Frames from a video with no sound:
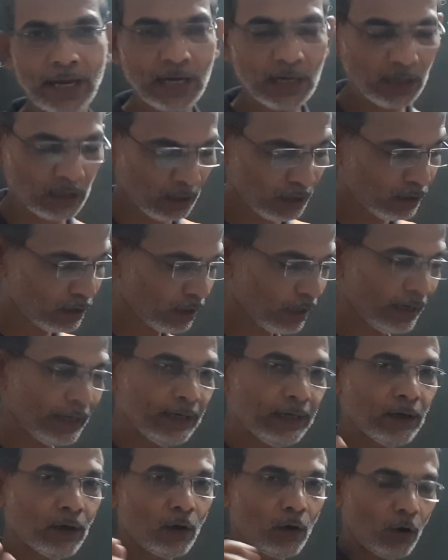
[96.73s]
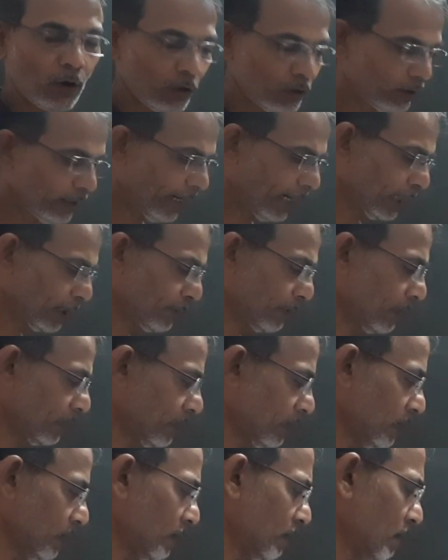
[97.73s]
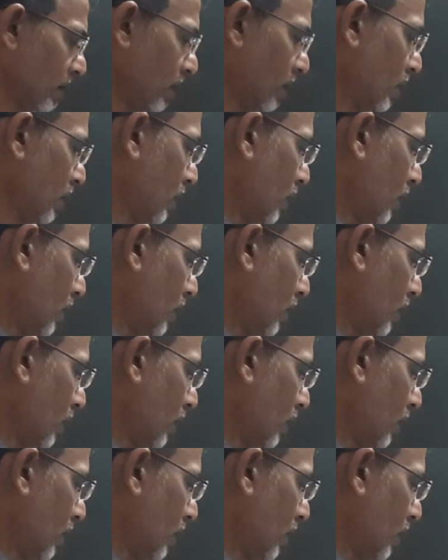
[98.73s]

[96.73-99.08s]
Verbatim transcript: and write all the expenses.